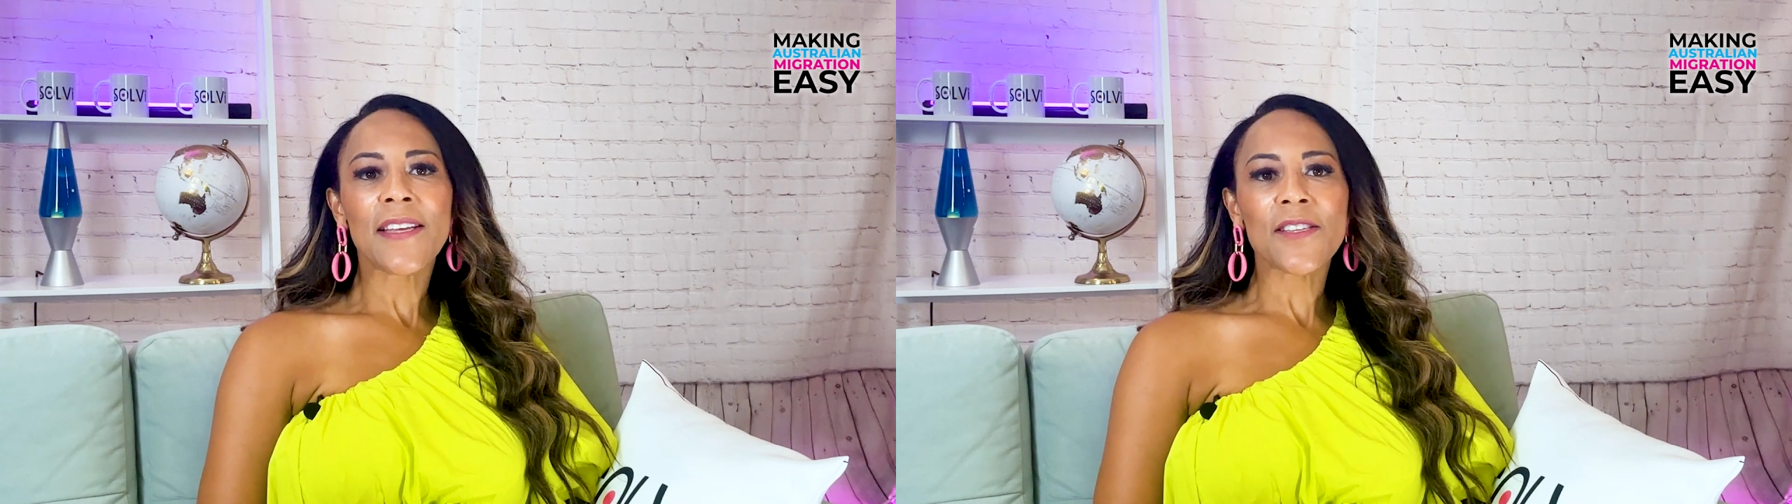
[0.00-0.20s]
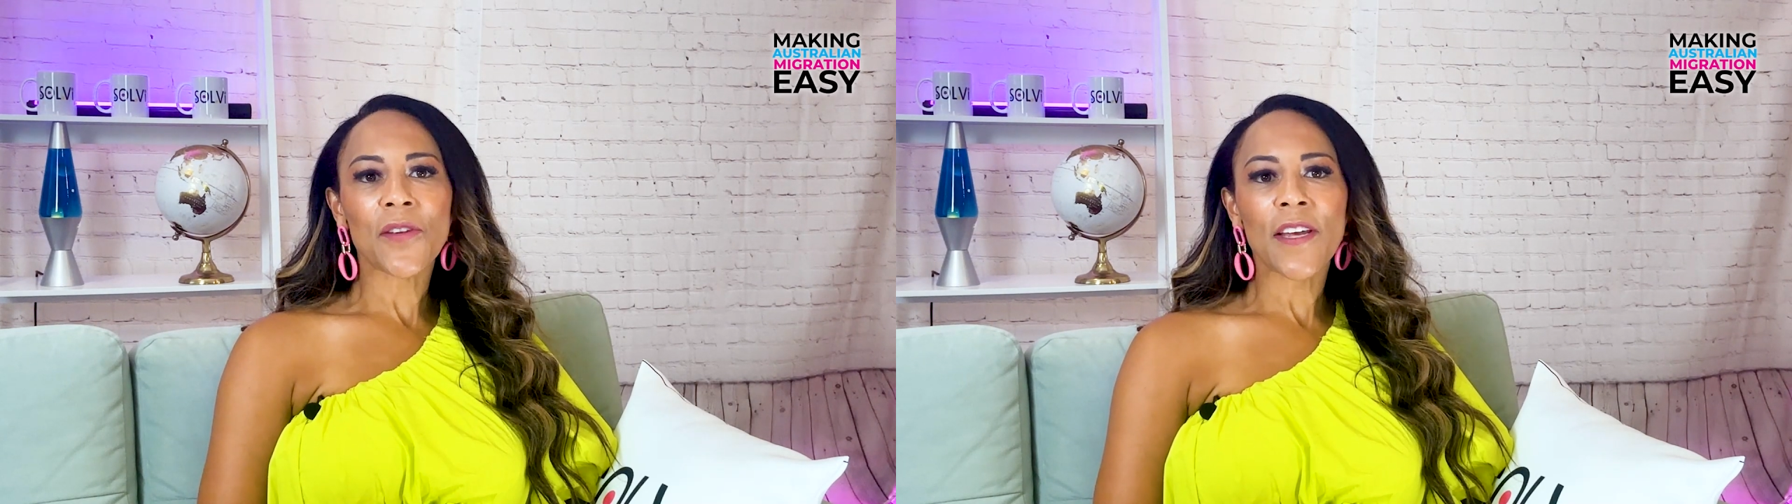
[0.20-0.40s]

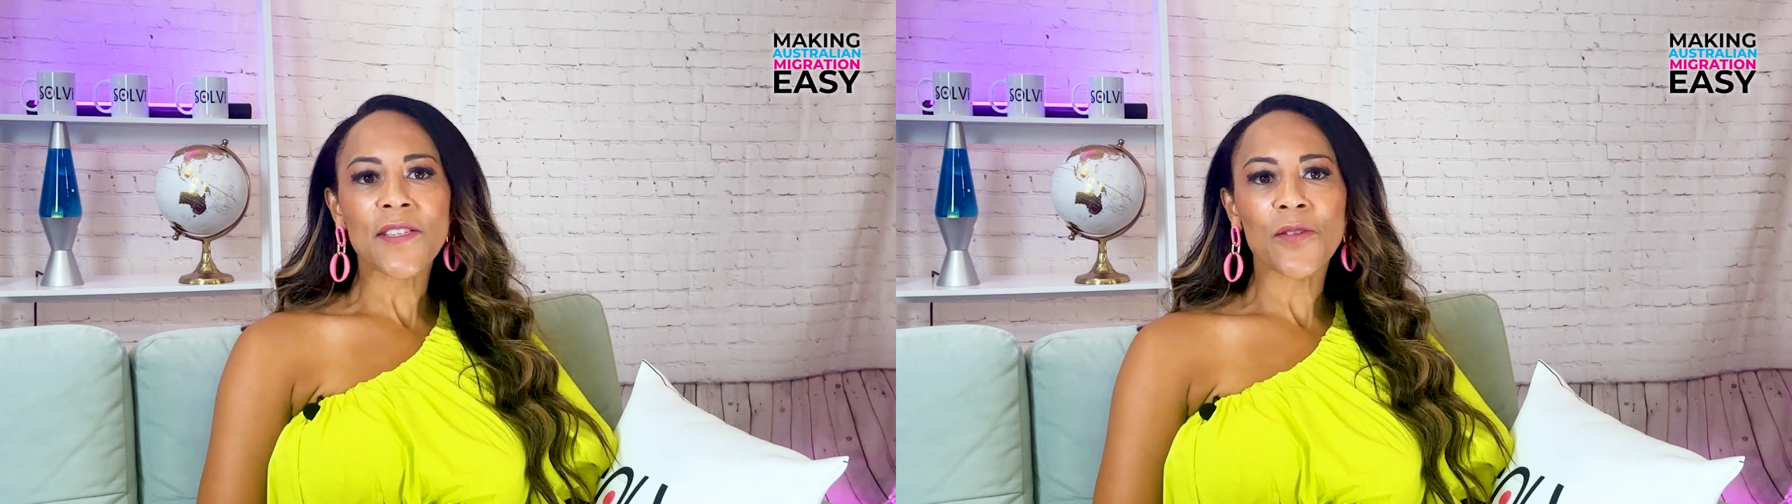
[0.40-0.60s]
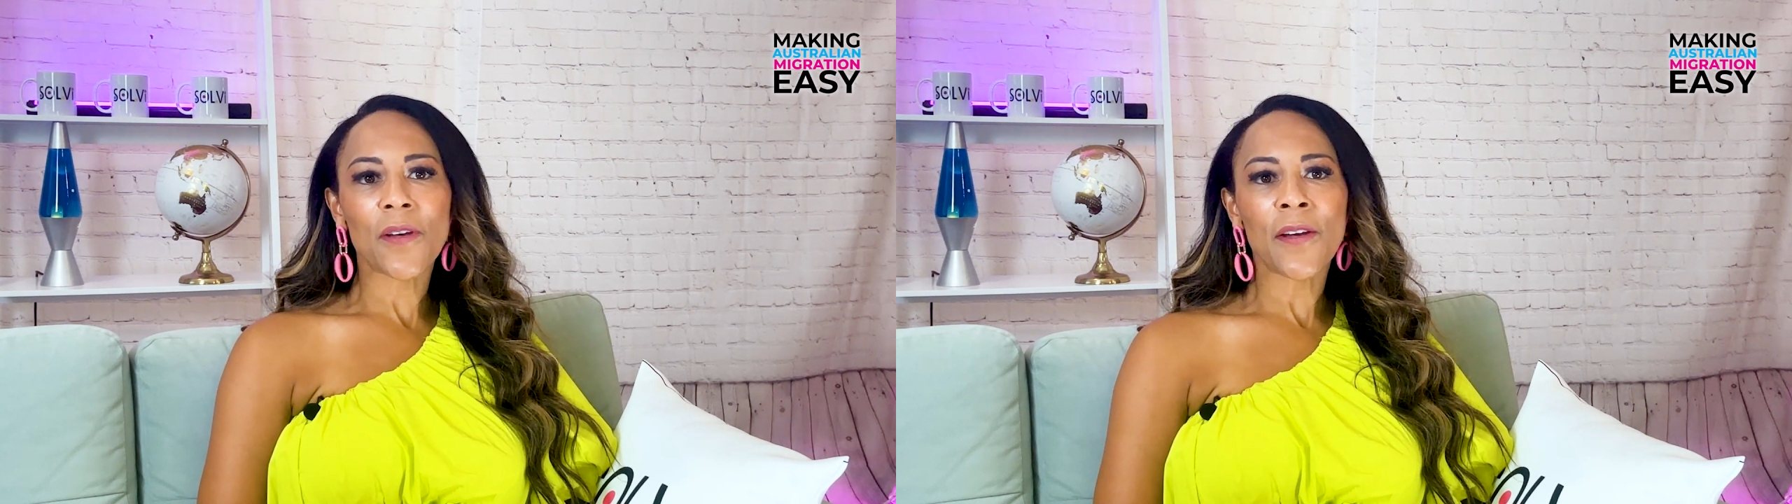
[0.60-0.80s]
So
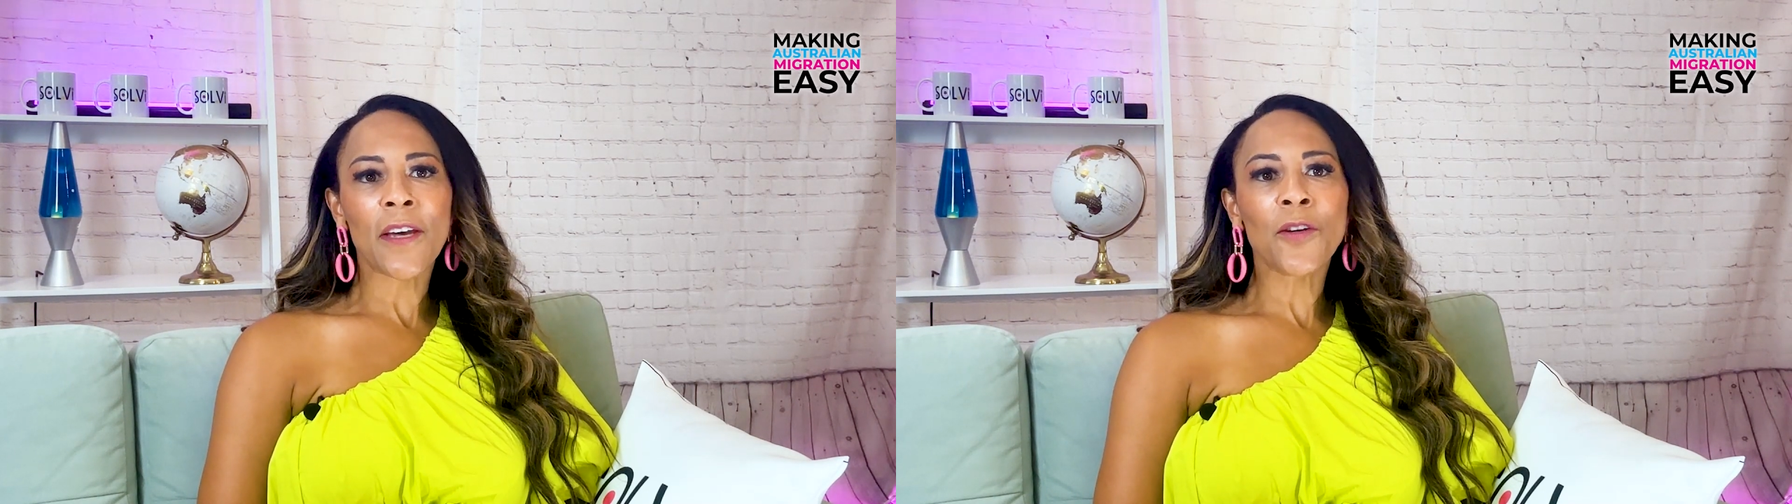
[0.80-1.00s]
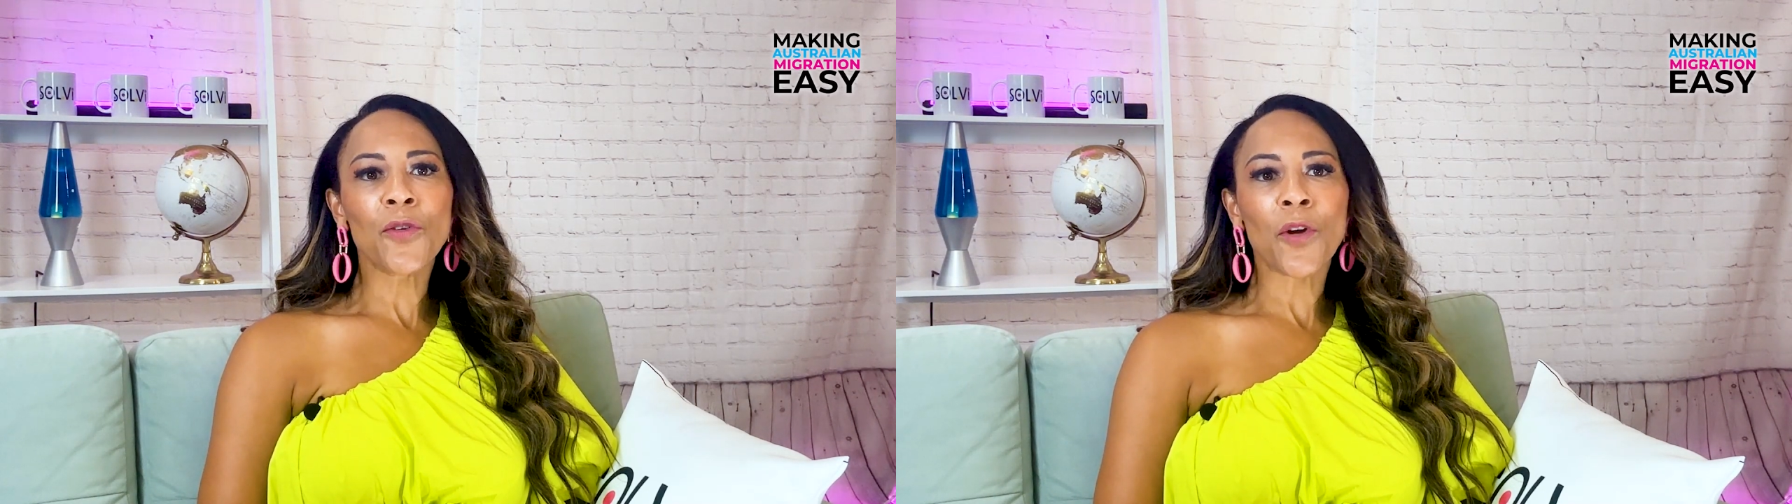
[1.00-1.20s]
that's a good